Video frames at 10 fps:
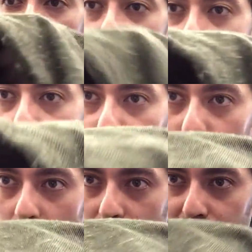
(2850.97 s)
Uh, a
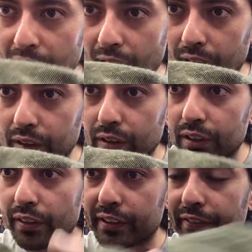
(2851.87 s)
lot of character to
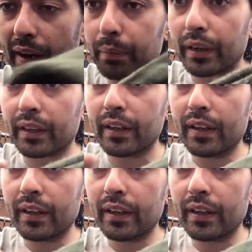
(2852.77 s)
this fabric.